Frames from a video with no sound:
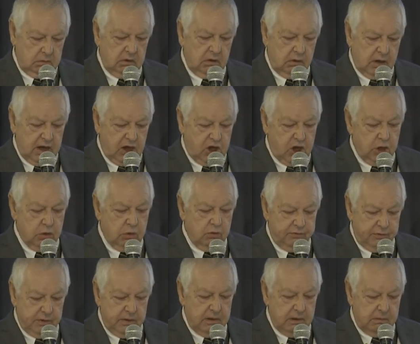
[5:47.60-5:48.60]
great cue
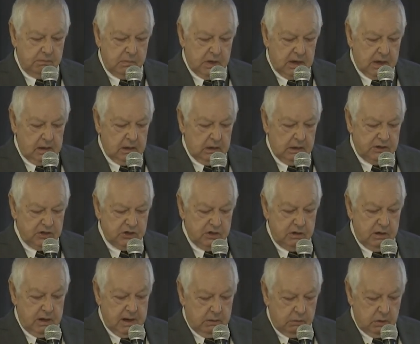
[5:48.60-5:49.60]
for the Mechanical
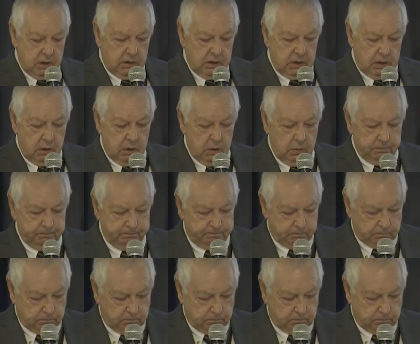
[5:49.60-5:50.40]
Engineering Networking Group.